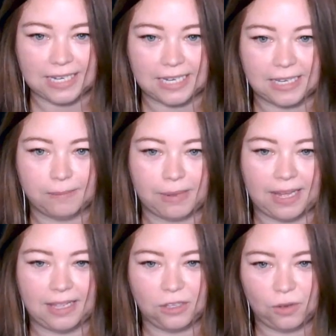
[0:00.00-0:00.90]
if needed,
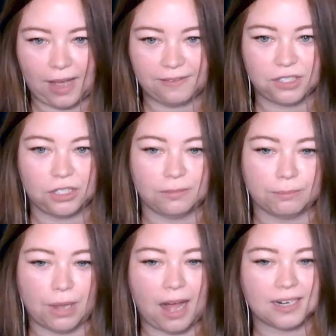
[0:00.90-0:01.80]
but you have
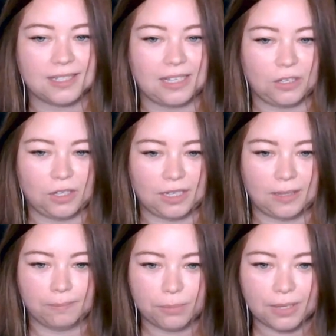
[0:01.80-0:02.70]
certain blocks that you
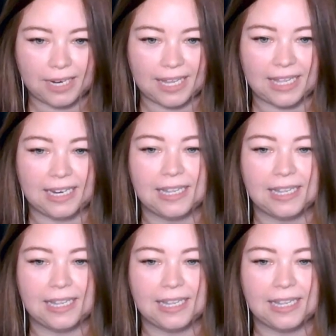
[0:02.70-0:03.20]
can put